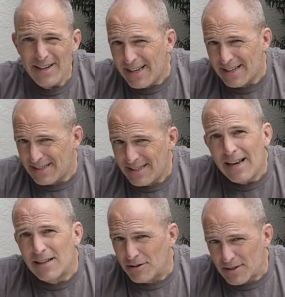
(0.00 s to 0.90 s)
get
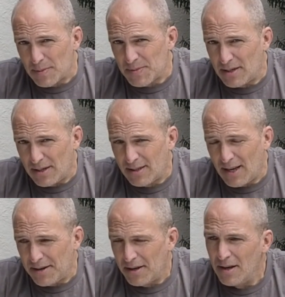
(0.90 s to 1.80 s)
entangled or something like
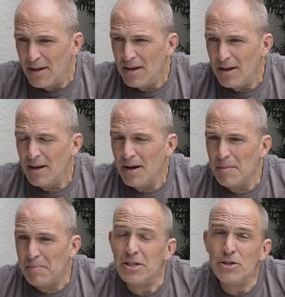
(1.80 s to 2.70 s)
that.
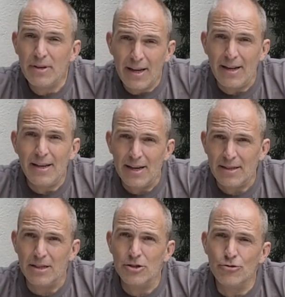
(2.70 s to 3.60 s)
But you can get
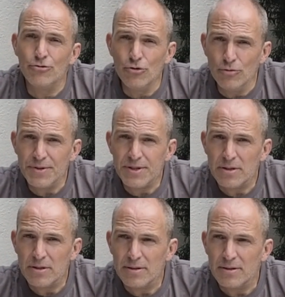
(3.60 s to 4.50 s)
into
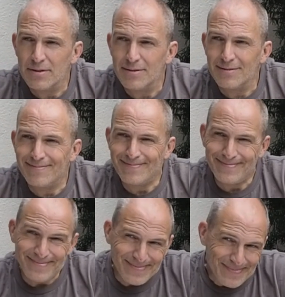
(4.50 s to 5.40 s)
rooms
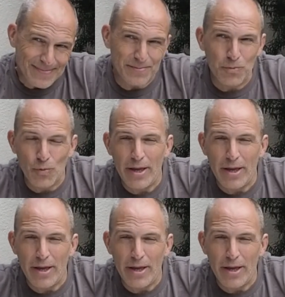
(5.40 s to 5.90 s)
where